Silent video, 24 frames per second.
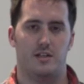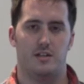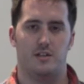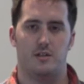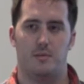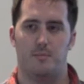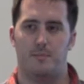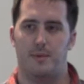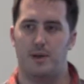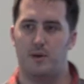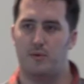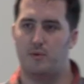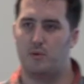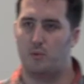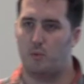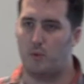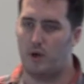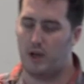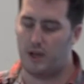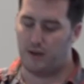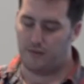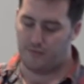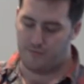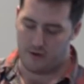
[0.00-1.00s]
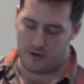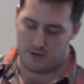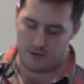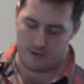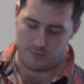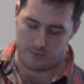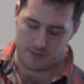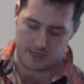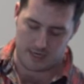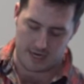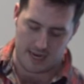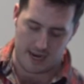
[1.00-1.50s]
agent to build a workflow
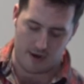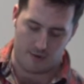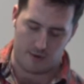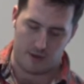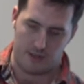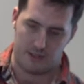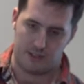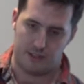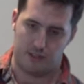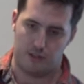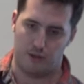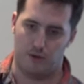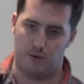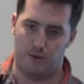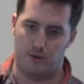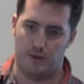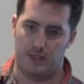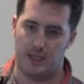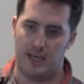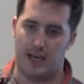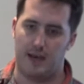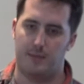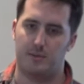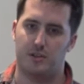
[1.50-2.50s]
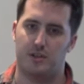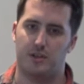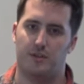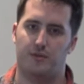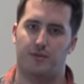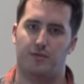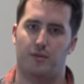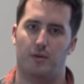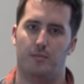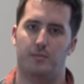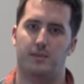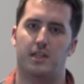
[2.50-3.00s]
that would allow us to capture
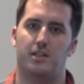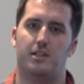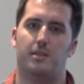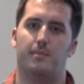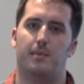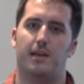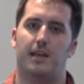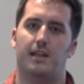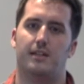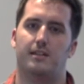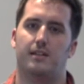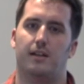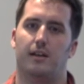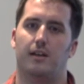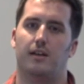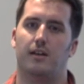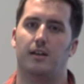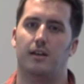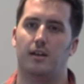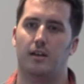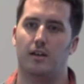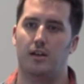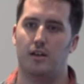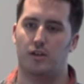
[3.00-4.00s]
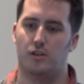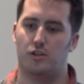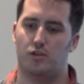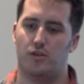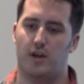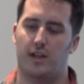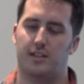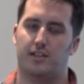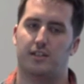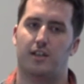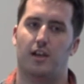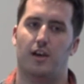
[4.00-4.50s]
from digibeater,
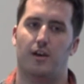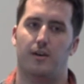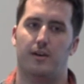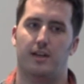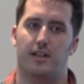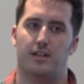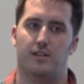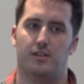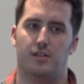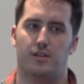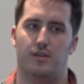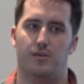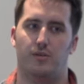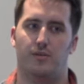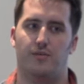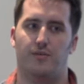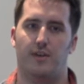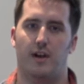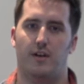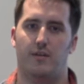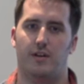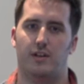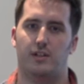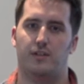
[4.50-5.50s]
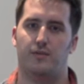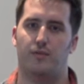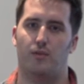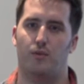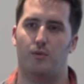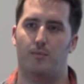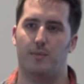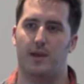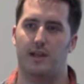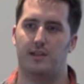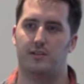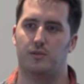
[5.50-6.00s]
transcode into the various
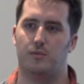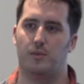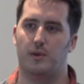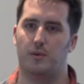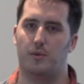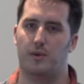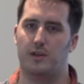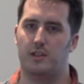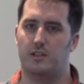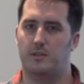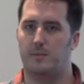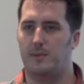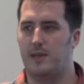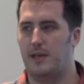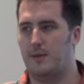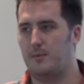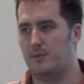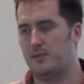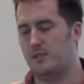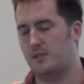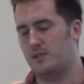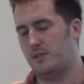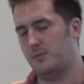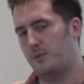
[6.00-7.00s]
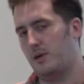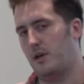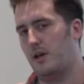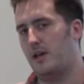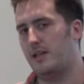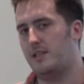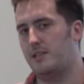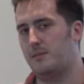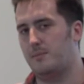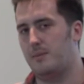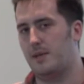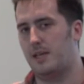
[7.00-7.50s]
formats that we wanted to be able to
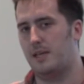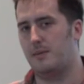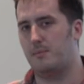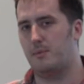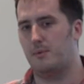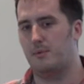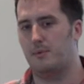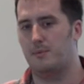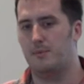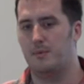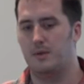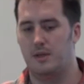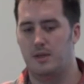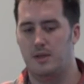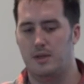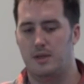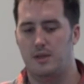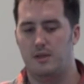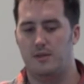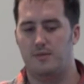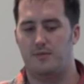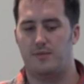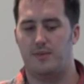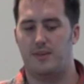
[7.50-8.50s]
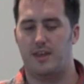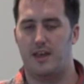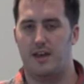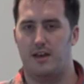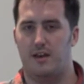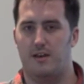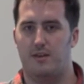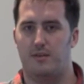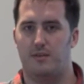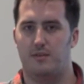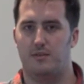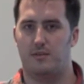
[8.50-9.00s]
supply to people for
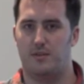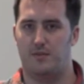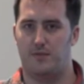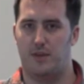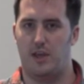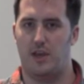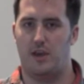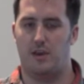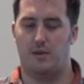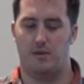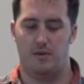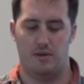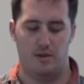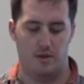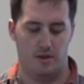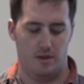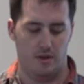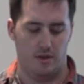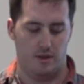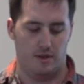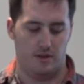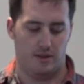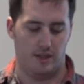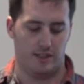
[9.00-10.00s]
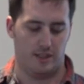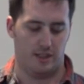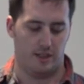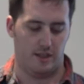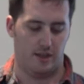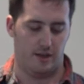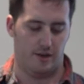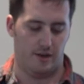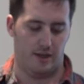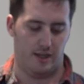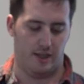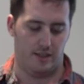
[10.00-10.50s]
to view. These
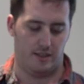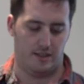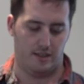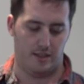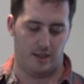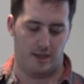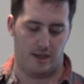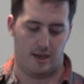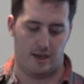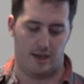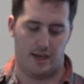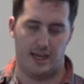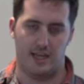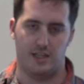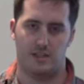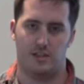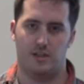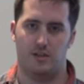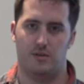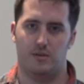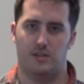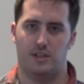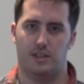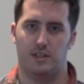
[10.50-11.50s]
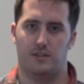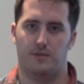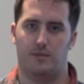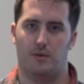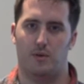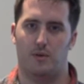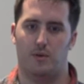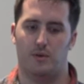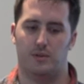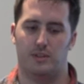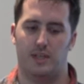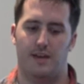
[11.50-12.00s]
included
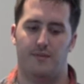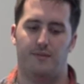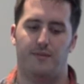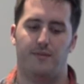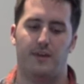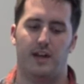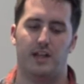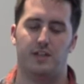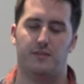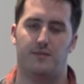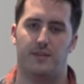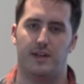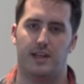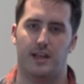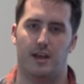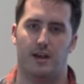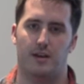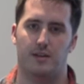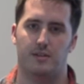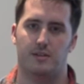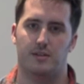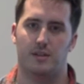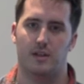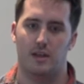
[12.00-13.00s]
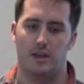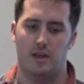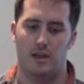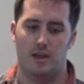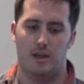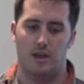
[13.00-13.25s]
H.264s and flash videos.